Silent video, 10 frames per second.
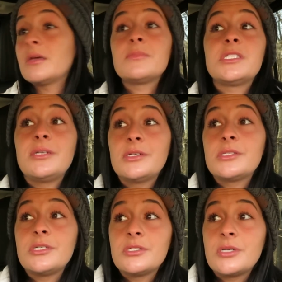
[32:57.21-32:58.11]
I am
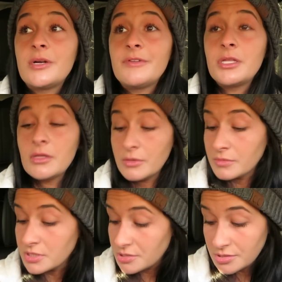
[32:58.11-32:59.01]
seriously starving though.
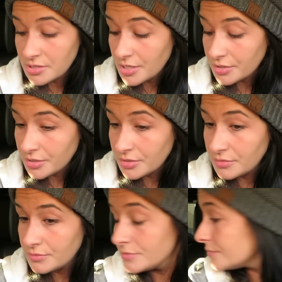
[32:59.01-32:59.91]
This is not good.